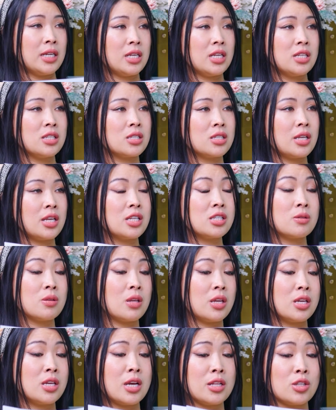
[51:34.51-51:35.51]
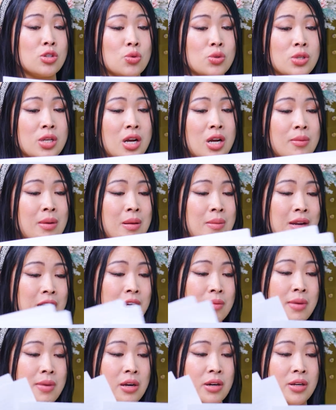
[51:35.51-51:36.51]
He and Susan are my
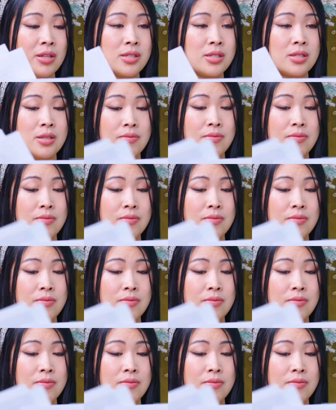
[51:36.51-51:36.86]
American parents.